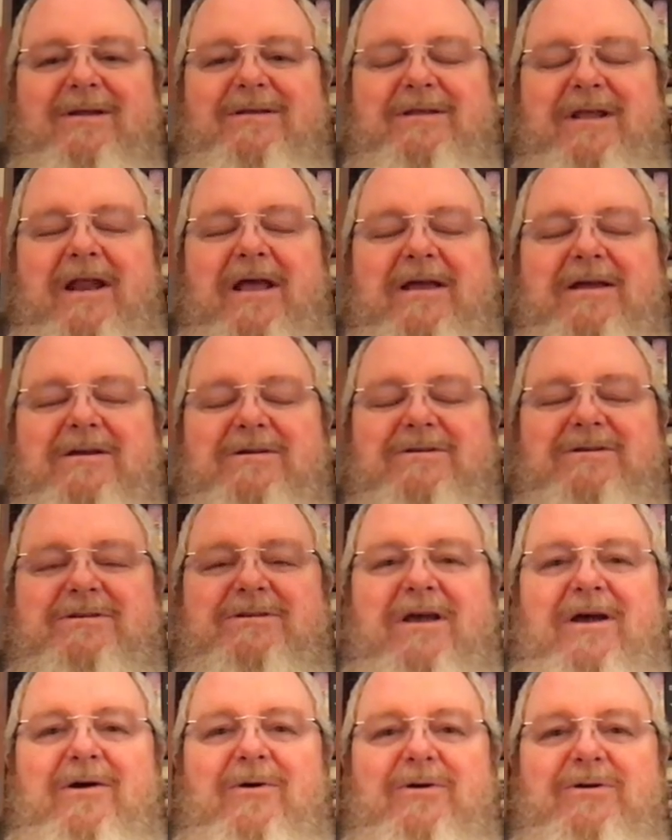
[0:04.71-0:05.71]
Today
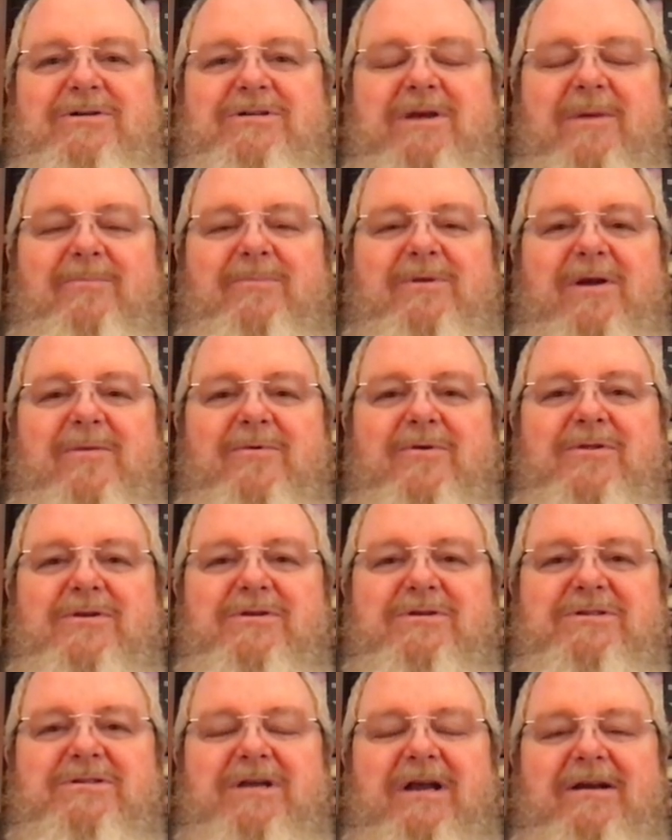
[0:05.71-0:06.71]
is September the
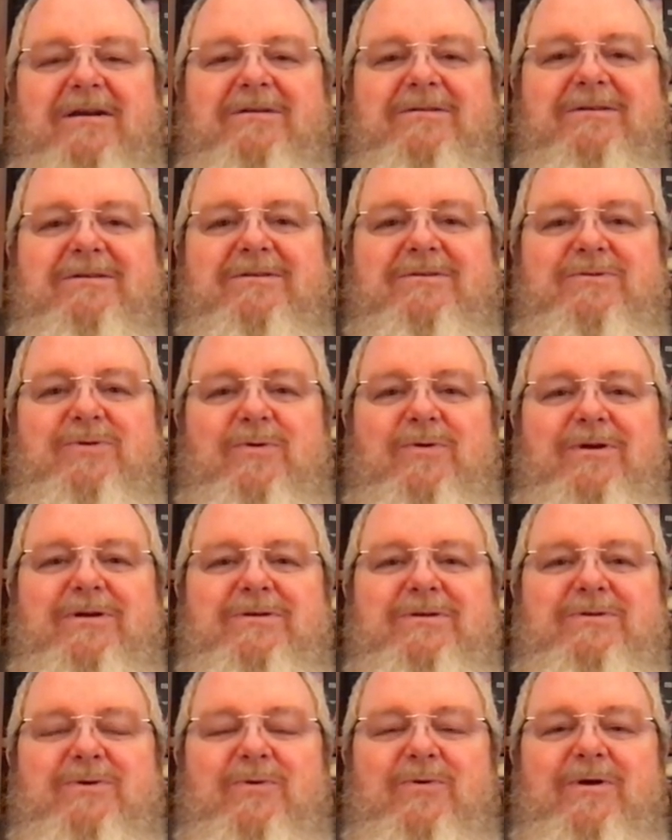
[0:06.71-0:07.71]
2nd,
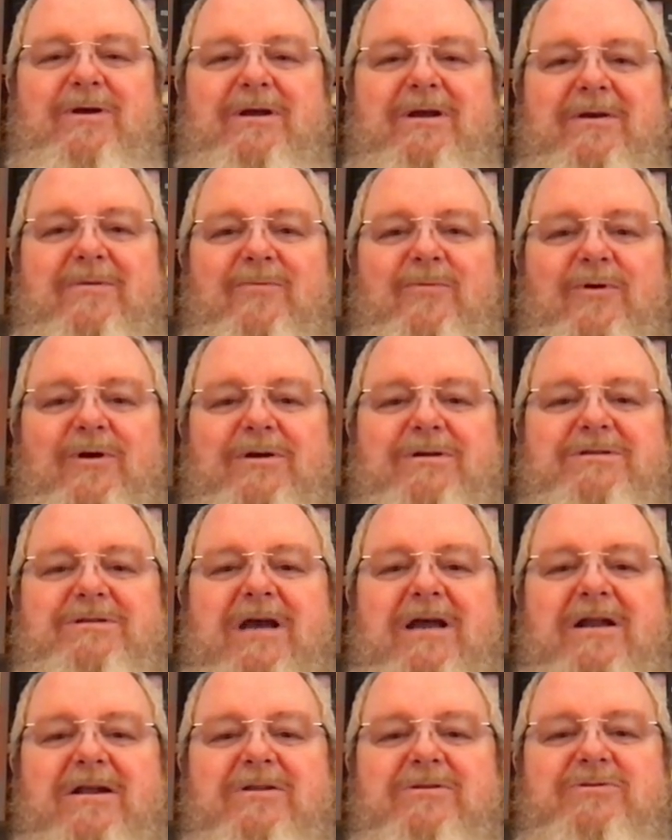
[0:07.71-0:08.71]
2020, and we're
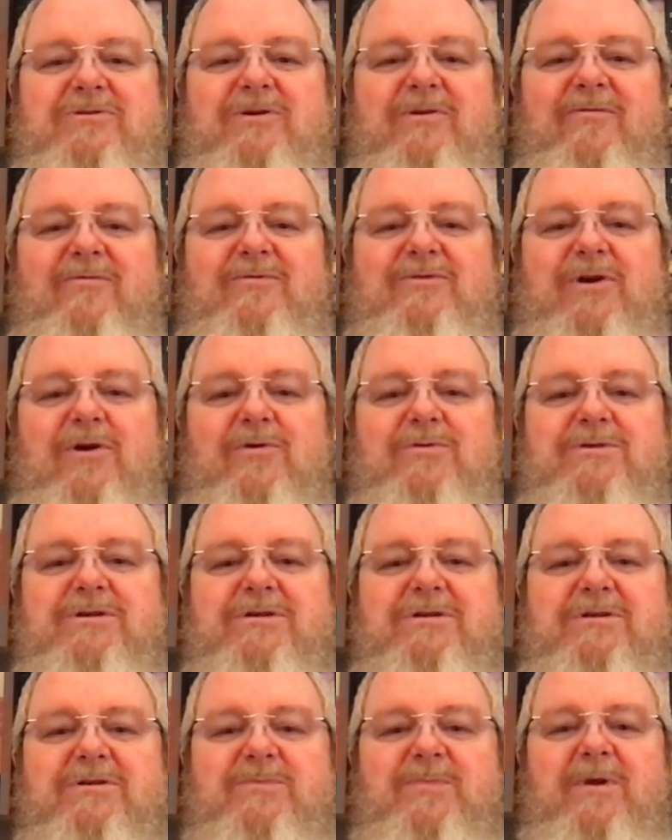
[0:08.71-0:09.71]
excited that you've
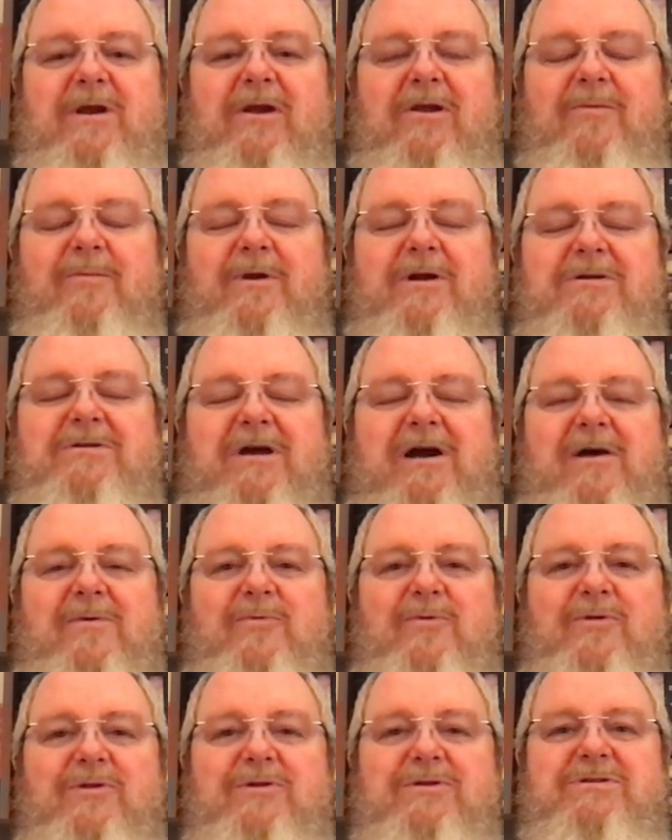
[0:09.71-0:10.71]
chosen to spend a little bit of
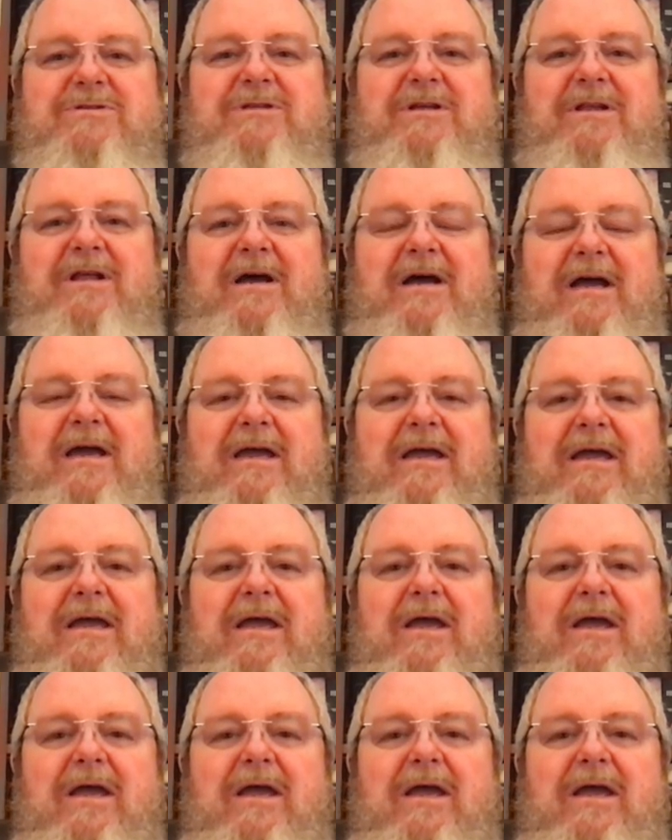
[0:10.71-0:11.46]
time with us today.